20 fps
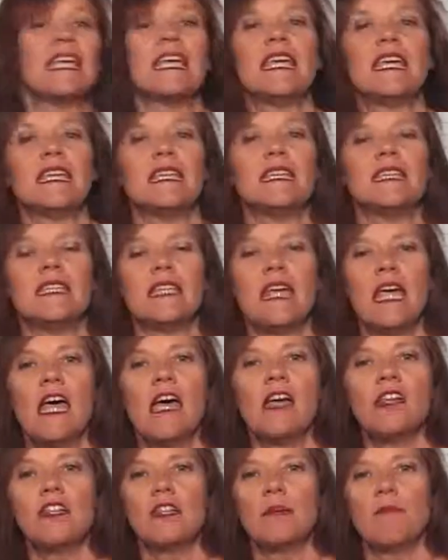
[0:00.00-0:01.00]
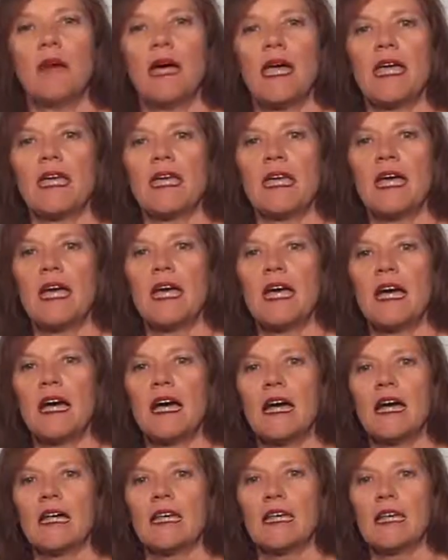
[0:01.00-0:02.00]
it is to make
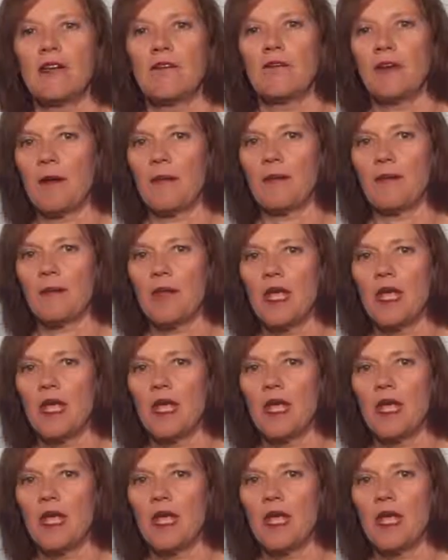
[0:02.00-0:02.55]
kefir.